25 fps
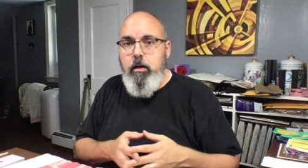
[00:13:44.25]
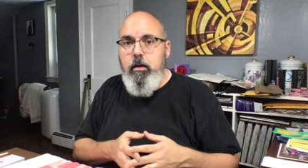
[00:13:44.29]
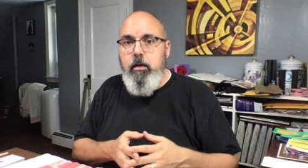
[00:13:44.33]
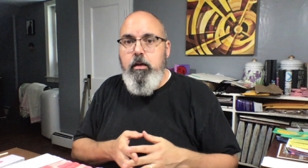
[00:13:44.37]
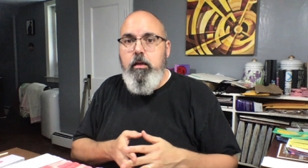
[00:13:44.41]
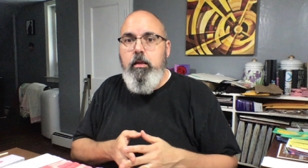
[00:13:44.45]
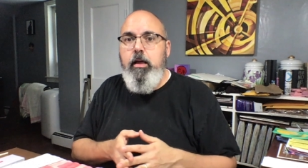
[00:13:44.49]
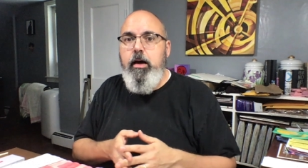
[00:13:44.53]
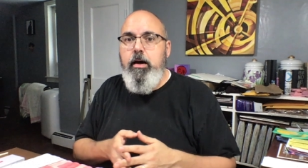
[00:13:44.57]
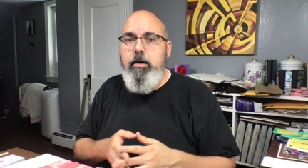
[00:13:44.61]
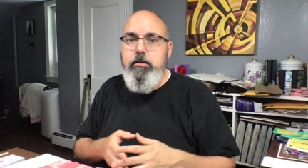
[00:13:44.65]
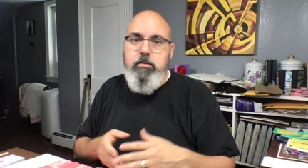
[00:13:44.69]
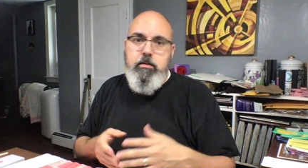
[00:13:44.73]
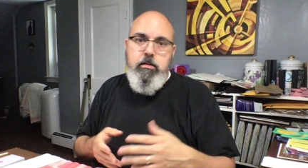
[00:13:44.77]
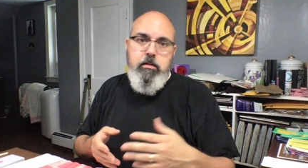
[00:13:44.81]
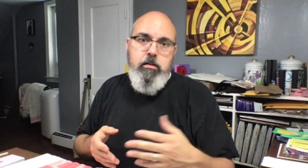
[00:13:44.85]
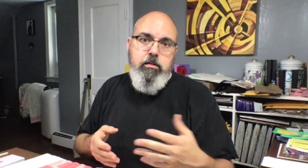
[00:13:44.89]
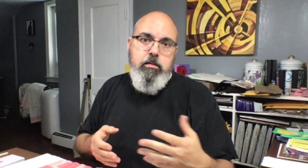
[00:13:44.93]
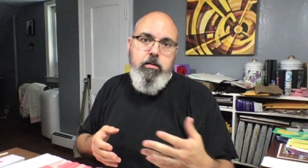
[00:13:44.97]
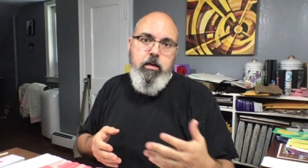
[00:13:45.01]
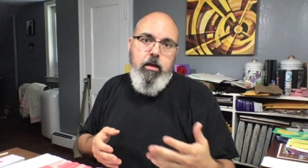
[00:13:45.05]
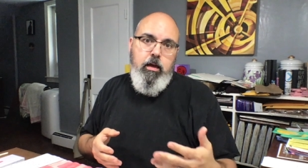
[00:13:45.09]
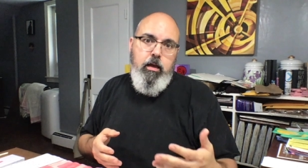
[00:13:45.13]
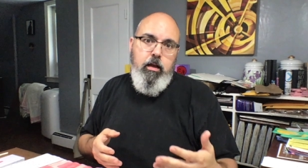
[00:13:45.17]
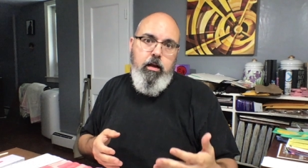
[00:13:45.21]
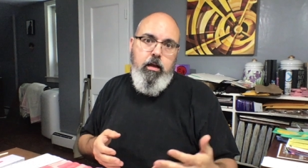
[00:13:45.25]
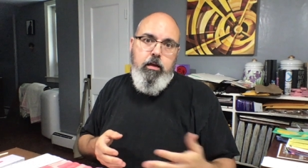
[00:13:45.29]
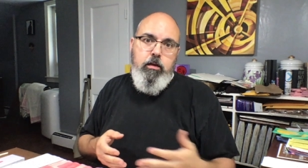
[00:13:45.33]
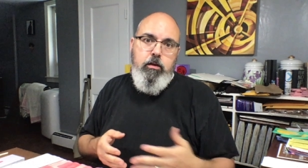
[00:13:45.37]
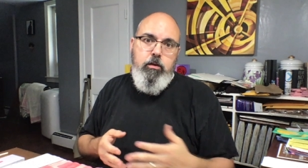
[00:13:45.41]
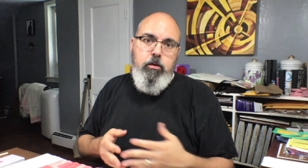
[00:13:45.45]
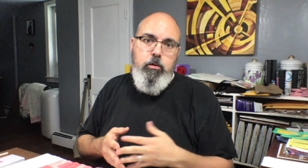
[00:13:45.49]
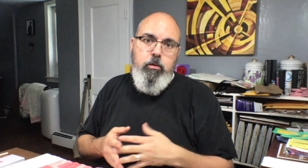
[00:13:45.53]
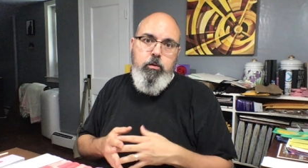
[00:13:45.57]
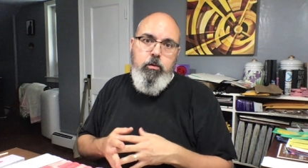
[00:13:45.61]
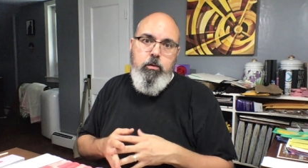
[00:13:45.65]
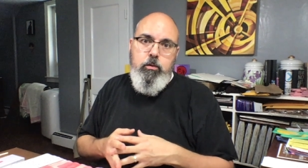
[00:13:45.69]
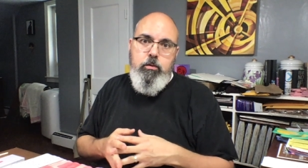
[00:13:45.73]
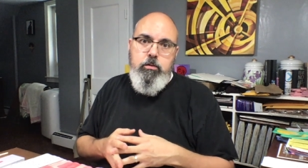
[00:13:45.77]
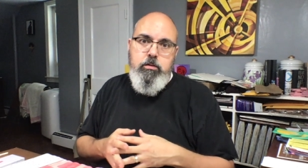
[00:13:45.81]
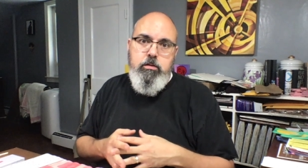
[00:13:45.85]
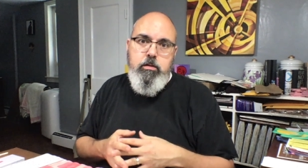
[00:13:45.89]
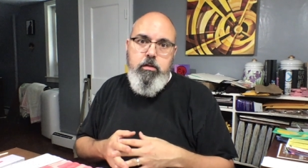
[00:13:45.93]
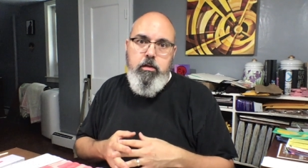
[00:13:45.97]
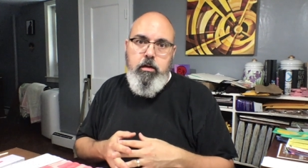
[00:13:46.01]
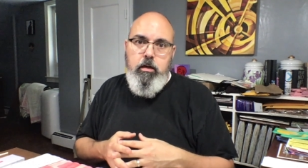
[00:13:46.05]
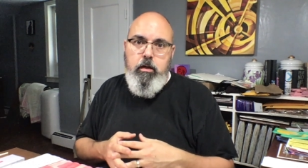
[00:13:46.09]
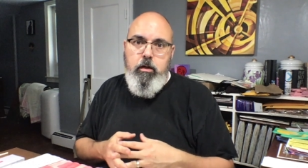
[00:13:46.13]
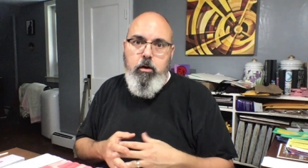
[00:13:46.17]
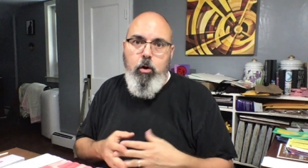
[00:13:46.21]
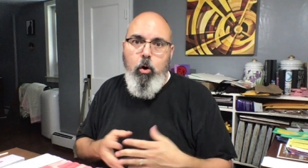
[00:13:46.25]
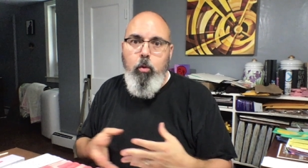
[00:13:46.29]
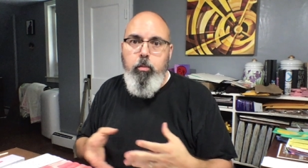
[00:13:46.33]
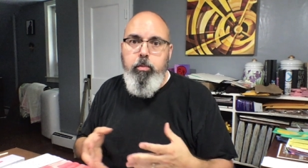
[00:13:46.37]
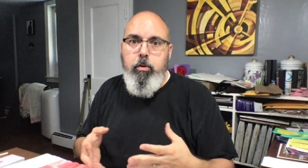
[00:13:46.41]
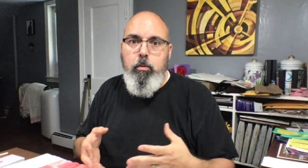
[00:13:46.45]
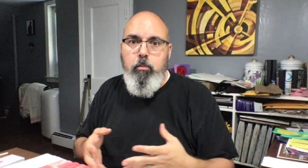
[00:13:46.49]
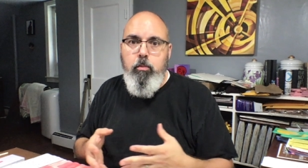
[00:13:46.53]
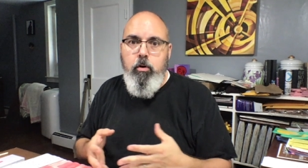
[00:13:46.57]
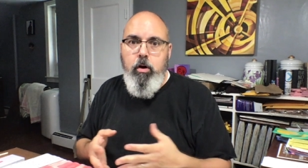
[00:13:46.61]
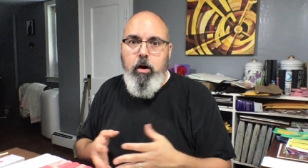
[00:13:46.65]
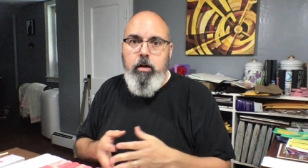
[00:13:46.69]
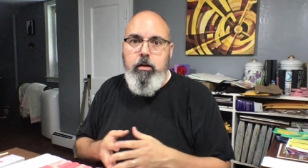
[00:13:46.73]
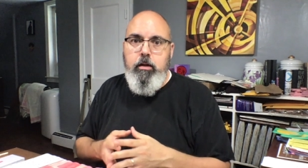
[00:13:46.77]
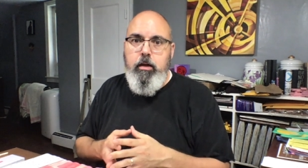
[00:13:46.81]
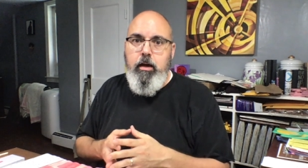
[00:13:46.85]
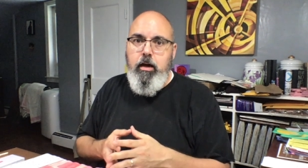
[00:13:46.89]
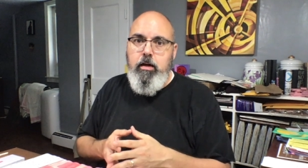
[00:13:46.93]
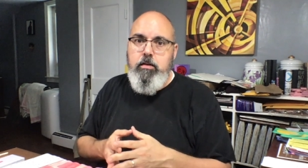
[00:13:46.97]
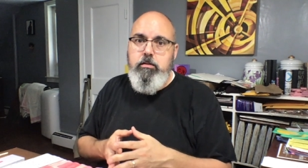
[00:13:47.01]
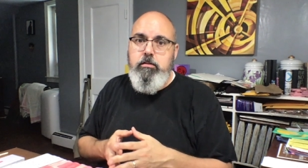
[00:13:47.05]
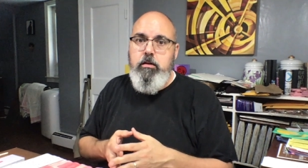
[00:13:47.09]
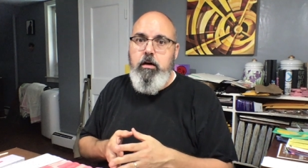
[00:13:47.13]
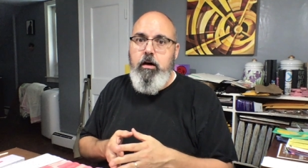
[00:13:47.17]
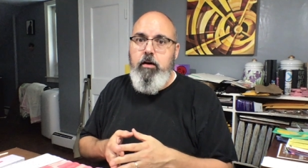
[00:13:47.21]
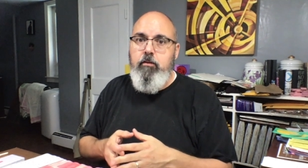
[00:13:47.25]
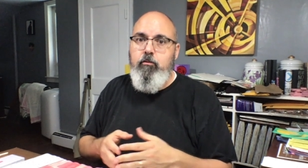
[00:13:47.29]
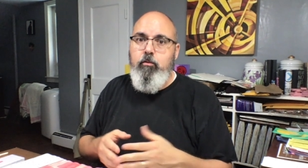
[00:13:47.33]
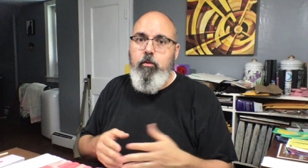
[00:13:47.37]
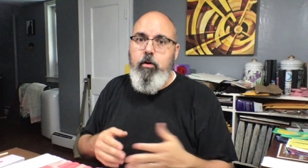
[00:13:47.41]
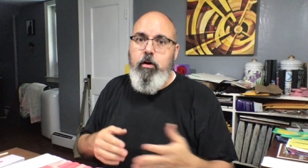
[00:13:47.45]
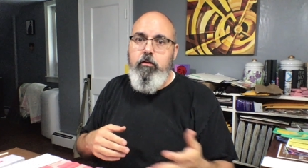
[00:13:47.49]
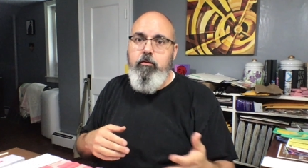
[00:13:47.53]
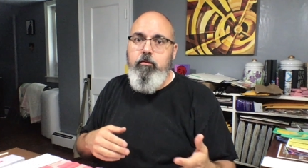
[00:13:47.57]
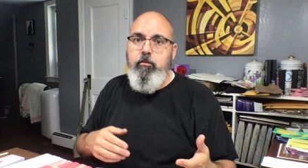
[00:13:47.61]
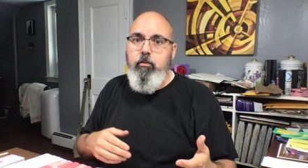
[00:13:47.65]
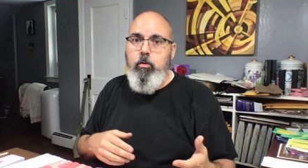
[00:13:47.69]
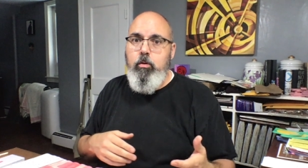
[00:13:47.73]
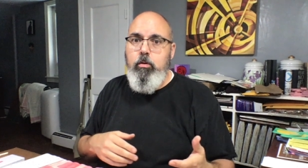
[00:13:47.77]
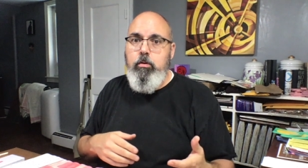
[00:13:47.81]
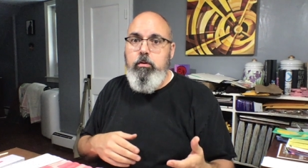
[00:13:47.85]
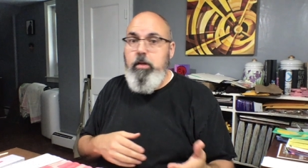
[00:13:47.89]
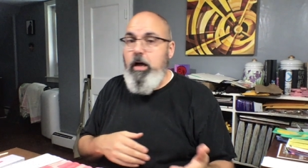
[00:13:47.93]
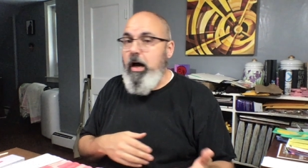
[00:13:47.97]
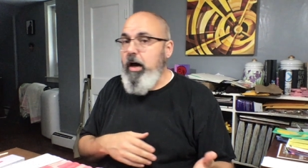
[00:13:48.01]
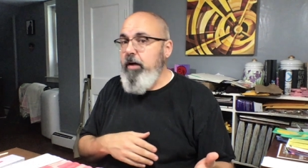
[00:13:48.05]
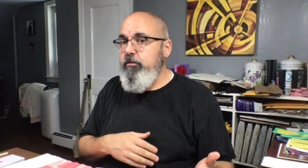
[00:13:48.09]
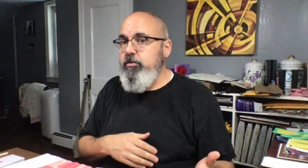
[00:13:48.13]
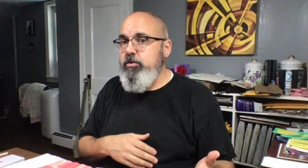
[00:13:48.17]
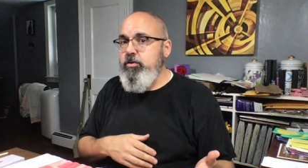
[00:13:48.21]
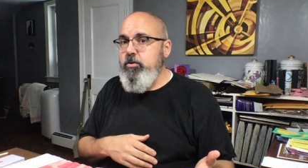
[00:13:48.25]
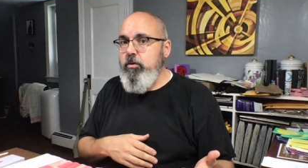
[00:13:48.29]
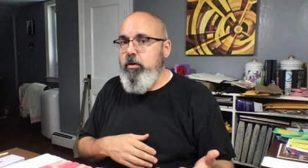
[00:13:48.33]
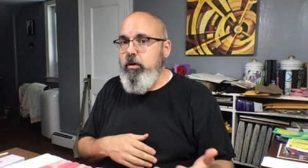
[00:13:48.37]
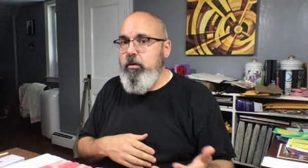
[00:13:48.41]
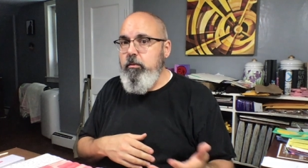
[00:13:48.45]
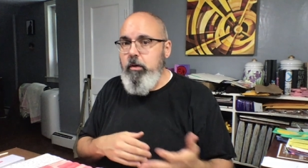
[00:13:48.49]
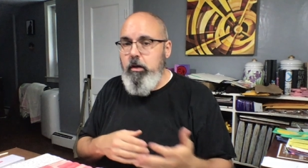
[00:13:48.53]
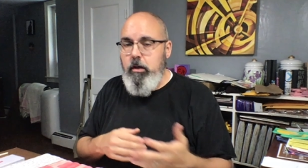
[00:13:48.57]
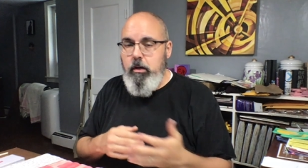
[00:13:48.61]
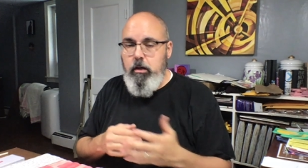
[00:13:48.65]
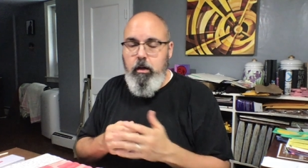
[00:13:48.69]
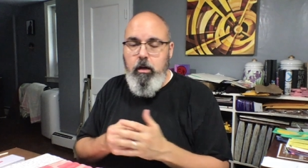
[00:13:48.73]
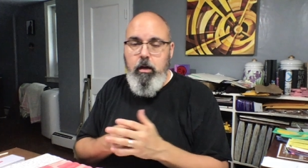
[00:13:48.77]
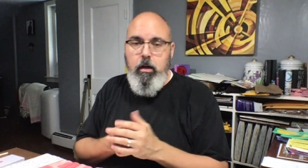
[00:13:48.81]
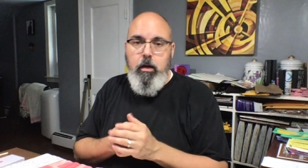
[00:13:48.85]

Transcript: classes, and I use the Open Broadcast software for live streaming.